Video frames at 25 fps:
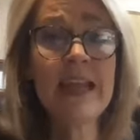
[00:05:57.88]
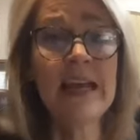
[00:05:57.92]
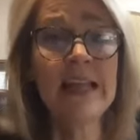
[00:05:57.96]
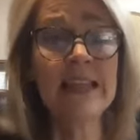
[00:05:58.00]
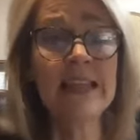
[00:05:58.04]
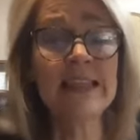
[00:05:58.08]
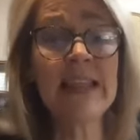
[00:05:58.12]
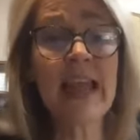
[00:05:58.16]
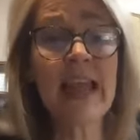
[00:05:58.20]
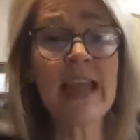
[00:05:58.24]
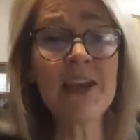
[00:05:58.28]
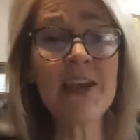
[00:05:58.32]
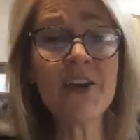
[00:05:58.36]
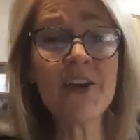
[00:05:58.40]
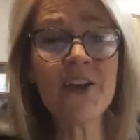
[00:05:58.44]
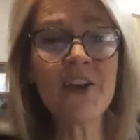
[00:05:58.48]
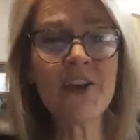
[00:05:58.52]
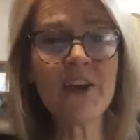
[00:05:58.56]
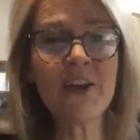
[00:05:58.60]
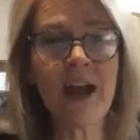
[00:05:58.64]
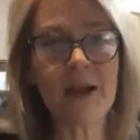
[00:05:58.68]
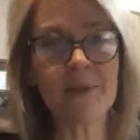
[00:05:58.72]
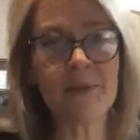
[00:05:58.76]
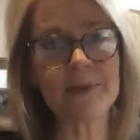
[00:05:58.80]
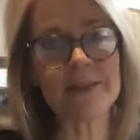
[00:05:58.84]

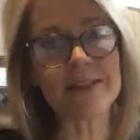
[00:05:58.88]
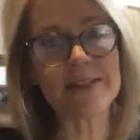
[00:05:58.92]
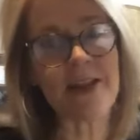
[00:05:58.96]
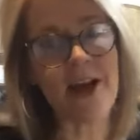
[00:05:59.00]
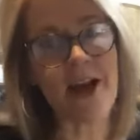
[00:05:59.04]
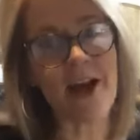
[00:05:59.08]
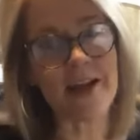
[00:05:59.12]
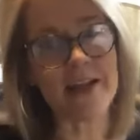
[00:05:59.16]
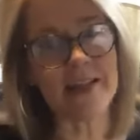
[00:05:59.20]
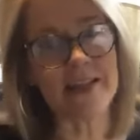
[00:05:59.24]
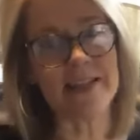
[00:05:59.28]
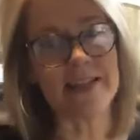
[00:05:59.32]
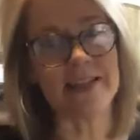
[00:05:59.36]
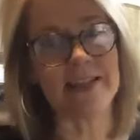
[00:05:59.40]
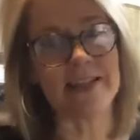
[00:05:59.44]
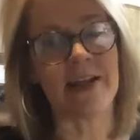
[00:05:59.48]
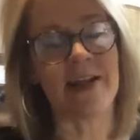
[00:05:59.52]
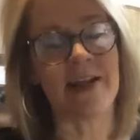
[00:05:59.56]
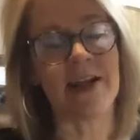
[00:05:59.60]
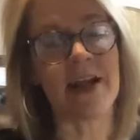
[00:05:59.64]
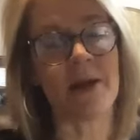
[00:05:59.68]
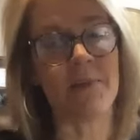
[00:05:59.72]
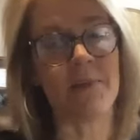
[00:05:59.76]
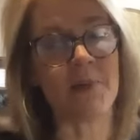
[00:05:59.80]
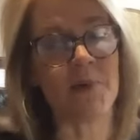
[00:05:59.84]
Later, I was talking to
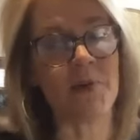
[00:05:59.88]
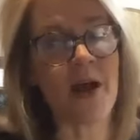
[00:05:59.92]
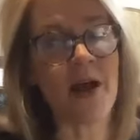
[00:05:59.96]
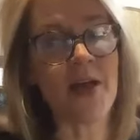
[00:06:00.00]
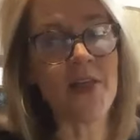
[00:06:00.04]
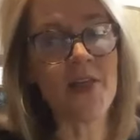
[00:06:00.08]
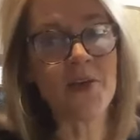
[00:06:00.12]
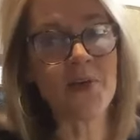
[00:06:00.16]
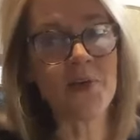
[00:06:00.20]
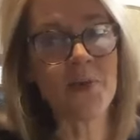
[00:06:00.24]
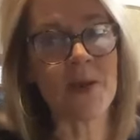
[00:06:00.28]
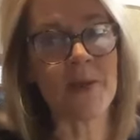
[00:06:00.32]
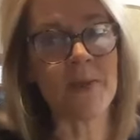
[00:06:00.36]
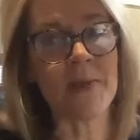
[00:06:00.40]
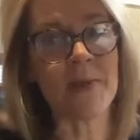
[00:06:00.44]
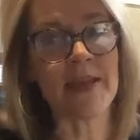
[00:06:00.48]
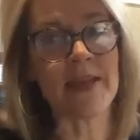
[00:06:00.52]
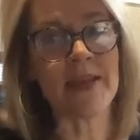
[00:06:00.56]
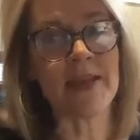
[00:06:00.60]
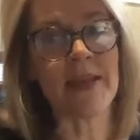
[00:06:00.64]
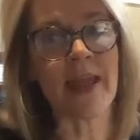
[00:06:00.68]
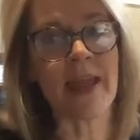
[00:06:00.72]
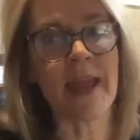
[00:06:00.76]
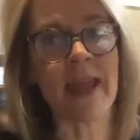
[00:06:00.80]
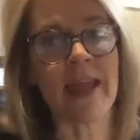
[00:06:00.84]
a couple other
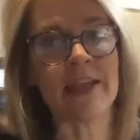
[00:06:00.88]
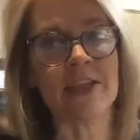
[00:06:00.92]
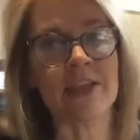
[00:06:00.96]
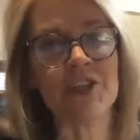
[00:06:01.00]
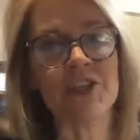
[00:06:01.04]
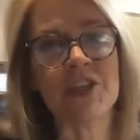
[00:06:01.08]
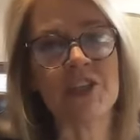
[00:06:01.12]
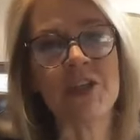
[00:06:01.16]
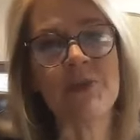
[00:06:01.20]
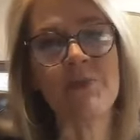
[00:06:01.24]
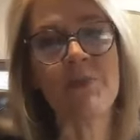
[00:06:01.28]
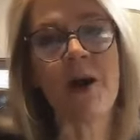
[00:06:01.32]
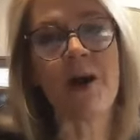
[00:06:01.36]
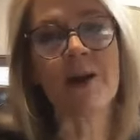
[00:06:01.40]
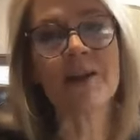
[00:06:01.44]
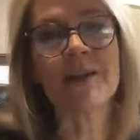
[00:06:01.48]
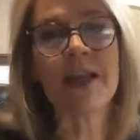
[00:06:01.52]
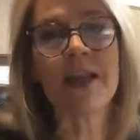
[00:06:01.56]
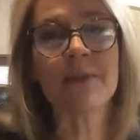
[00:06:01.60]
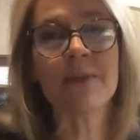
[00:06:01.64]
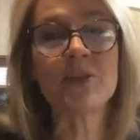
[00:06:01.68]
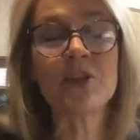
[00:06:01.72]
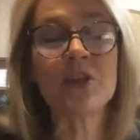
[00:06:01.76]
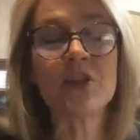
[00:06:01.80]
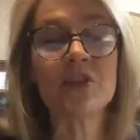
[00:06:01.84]
women, and she walked
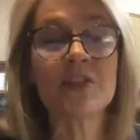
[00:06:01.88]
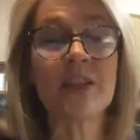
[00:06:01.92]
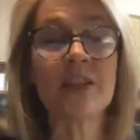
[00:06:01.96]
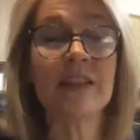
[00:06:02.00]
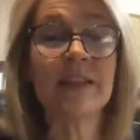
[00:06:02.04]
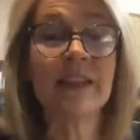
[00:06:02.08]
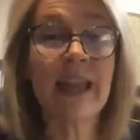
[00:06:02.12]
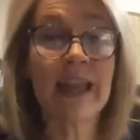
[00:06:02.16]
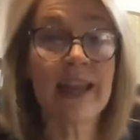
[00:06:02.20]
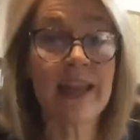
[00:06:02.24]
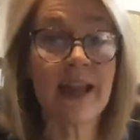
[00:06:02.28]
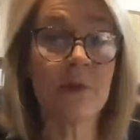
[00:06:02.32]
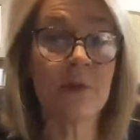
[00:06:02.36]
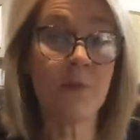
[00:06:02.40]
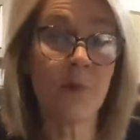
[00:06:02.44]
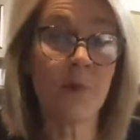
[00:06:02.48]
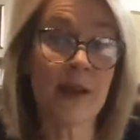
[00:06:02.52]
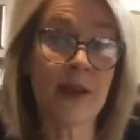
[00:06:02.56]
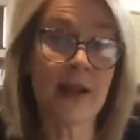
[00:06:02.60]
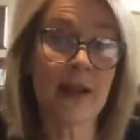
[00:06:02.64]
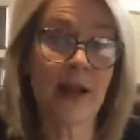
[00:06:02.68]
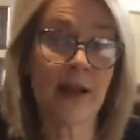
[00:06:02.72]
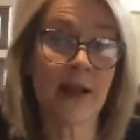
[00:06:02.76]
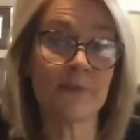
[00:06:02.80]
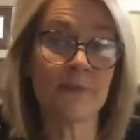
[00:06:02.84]
up. She goes, Elaine, I want
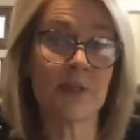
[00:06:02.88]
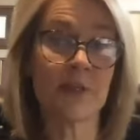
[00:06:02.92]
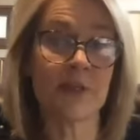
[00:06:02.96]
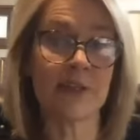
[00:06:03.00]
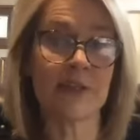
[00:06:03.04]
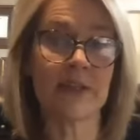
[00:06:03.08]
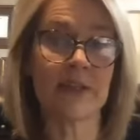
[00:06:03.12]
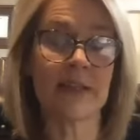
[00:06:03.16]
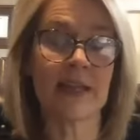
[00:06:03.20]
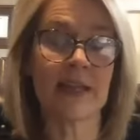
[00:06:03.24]
to come Tuesday